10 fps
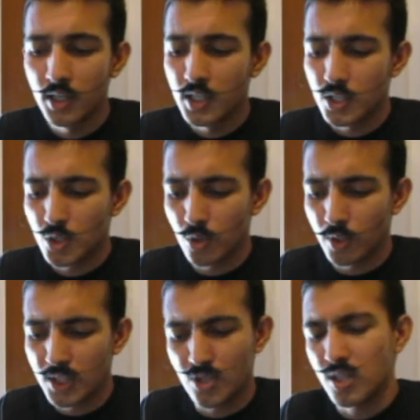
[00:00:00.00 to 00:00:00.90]
So
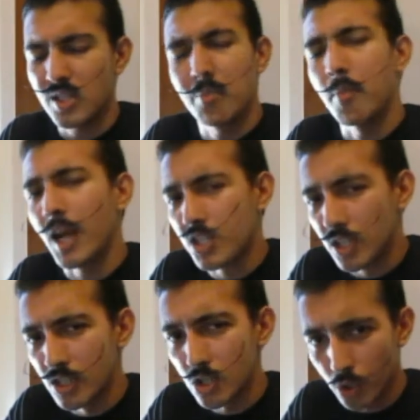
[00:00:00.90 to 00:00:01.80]
it's not some
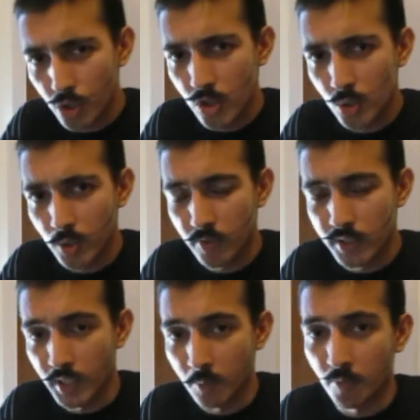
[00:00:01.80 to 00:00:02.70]
magical solution to
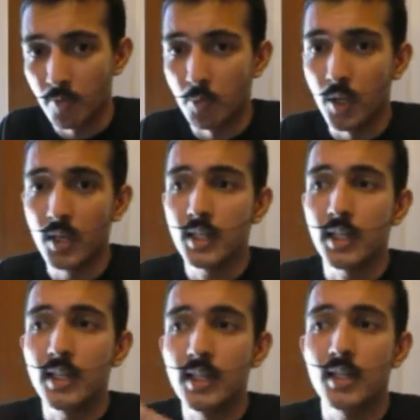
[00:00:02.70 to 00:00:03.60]
everything, but
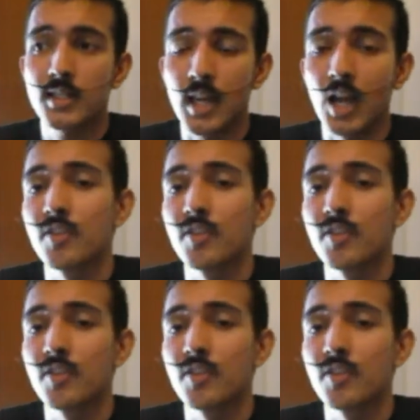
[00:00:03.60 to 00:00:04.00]
it does have